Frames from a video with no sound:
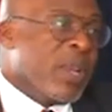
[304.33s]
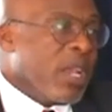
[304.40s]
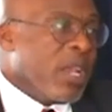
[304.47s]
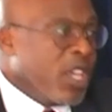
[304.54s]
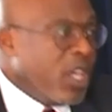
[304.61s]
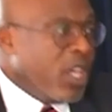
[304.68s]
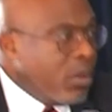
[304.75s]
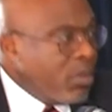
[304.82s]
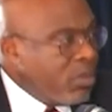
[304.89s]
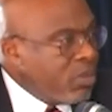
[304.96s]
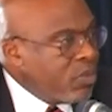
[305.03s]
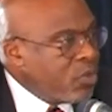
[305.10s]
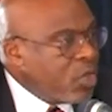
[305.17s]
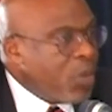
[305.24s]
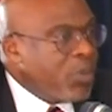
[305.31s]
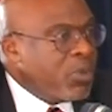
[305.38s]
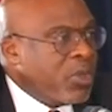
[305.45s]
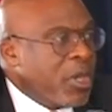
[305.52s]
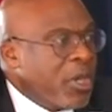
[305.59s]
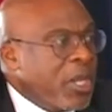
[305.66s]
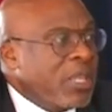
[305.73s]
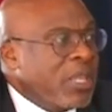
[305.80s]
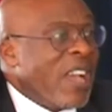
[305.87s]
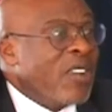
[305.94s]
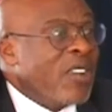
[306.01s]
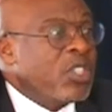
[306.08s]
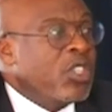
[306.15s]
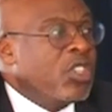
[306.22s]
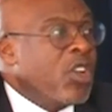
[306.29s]
that came, some
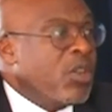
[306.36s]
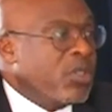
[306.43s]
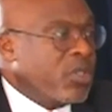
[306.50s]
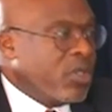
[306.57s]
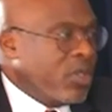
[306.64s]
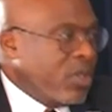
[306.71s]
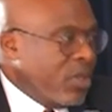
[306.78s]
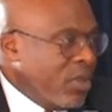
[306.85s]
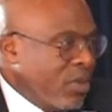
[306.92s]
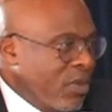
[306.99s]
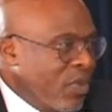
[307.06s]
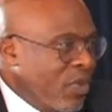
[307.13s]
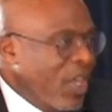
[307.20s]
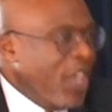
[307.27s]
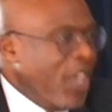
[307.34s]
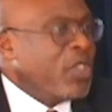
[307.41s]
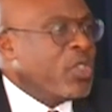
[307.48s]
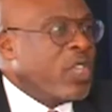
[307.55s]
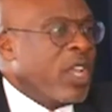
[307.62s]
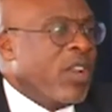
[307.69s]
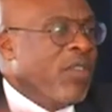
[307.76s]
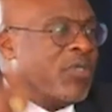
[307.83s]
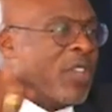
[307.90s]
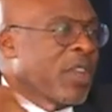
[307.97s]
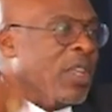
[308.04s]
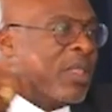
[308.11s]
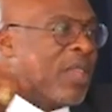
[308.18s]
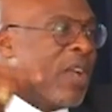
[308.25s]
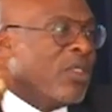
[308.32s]
30,000 tons. Instead of
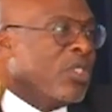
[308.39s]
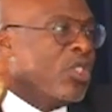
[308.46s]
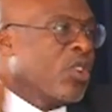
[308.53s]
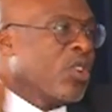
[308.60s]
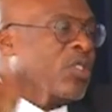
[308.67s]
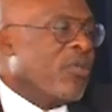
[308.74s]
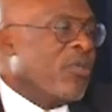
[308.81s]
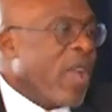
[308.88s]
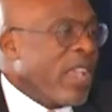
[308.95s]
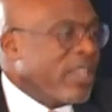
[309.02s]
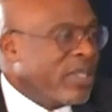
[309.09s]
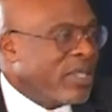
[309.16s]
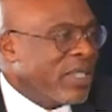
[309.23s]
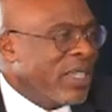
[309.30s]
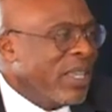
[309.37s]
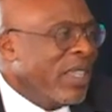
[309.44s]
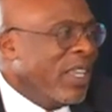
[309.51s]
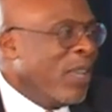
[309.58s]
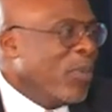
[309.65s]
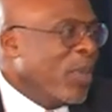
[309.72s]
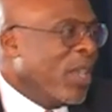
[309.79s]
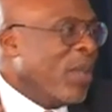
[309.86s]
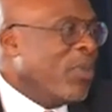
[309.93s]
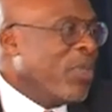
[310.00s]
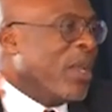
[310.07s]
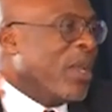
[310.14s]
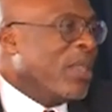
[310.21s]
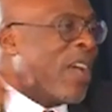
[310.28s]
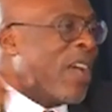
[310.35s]
30,000 tons of rice, it became
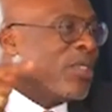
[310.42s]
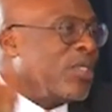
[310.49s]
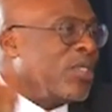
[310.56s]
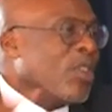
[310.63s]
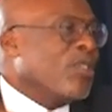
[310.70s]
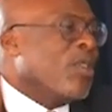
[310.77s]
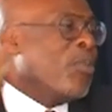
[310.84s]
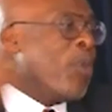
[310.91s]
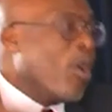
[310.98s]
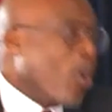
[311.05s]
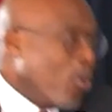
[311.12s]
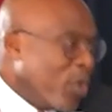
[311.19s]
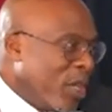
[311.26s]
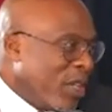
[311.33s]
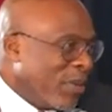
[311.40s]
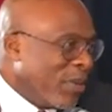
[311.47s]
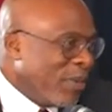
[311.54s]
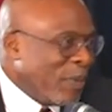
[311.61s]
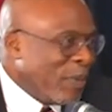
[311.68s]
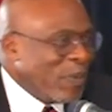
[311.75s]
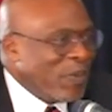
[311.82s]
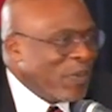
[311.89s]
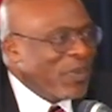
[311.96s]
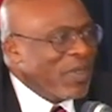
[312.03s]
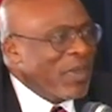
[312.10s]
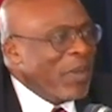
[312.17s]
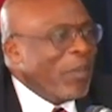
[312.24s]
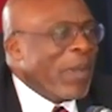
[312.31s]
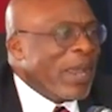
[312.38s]
30,000 tons of Buckwheat.
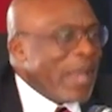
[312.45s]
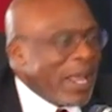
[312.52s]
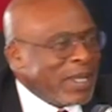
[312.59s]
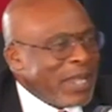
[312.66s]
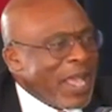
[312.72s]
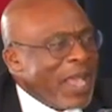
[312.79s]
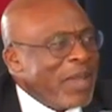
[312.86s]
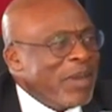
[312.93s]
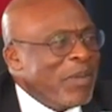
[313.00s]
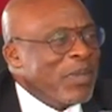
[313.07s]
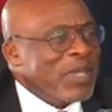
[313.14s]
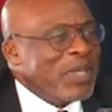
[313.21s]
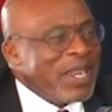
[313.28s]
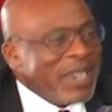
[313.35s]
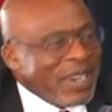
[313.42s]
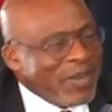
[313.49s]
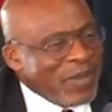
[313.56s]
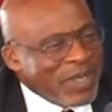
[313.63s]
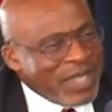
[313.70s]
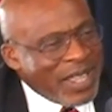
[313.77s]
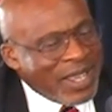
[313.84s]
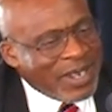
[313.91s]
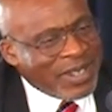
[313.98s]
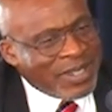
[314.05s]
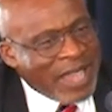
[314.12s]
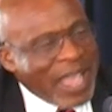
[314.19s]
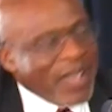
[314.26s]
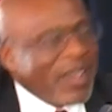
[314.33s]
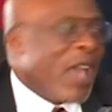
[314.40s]
By that time, Mr.
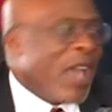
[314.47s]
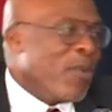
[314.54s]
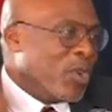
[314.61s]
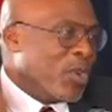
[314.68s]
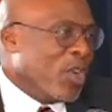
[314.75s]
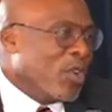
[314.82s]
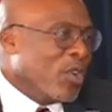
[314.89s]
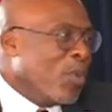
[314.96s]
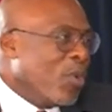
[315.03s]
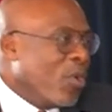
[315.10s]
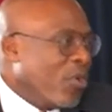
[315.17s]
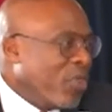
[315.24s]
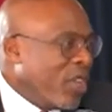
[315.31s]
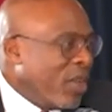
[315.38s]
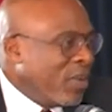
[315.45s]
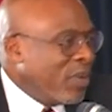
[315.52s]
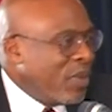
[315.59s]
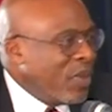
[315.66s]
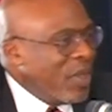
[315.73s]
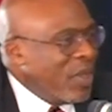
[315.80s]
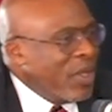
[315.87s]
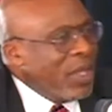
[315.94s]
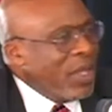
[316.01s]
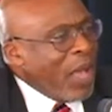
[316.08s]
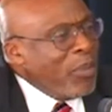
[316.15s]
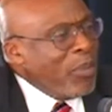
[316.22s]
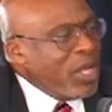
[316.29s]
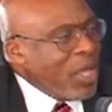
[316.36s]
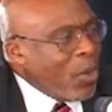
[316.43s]
Tyre had returned to Monrovia.
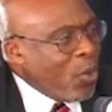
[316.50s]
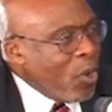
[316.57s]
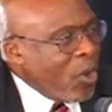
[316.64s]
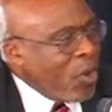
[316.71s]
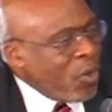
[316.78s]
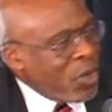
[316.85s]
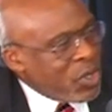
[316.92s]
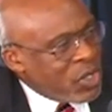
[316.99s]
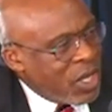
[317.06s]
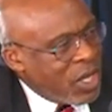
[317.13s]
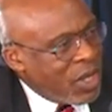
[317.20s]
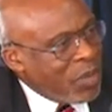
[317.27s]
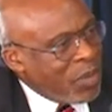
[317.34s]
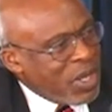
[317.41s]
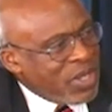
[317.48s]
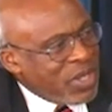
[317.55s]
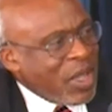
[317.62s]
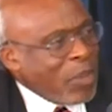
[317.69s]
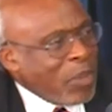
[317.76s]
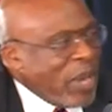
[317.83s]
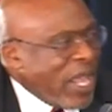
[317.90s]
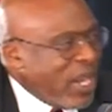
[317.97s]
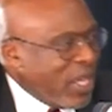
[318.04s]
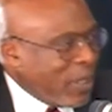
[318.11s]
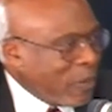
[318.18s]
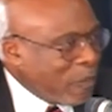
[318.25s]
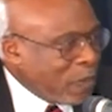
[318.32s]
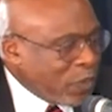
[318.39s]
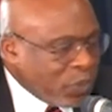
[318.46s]
Amelia Ward was Minister of
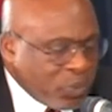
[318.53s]
Planning.